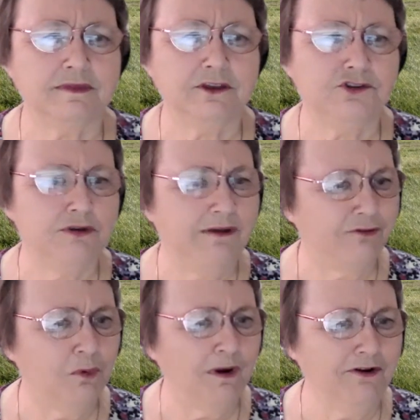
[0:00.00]
Did you
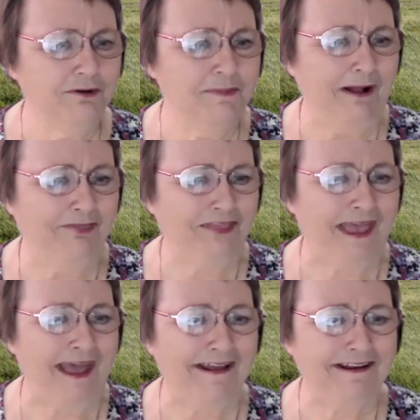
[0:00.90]
ever wonder about
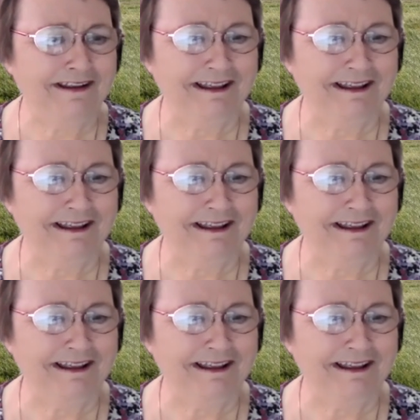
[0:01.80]
that?